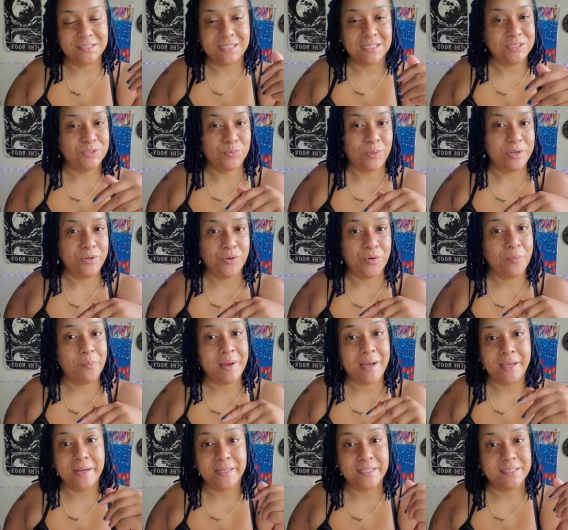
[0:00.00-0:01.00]
That's why
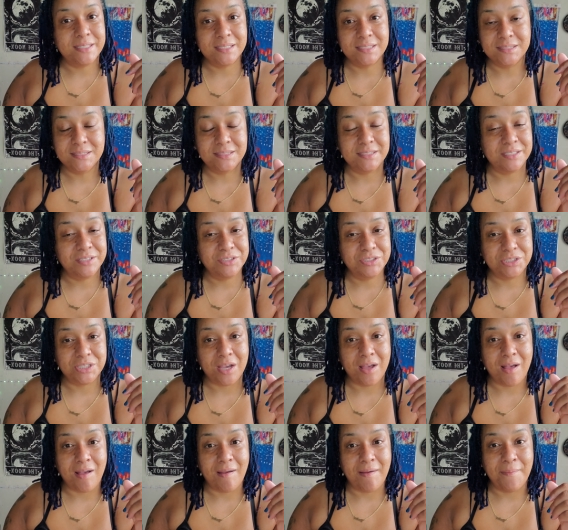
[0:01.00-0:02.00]
nobody does their
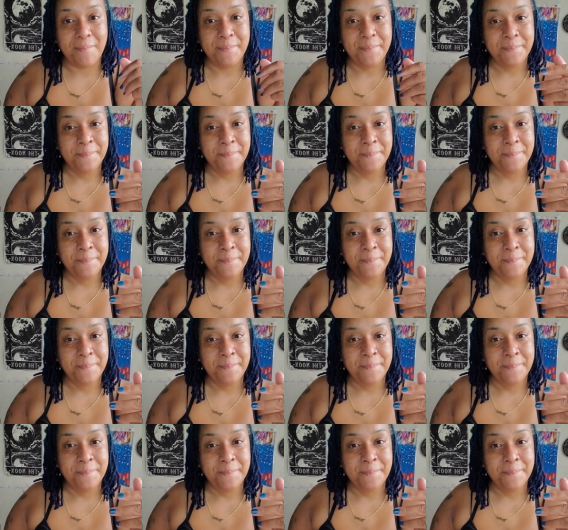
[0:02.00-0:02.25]
job.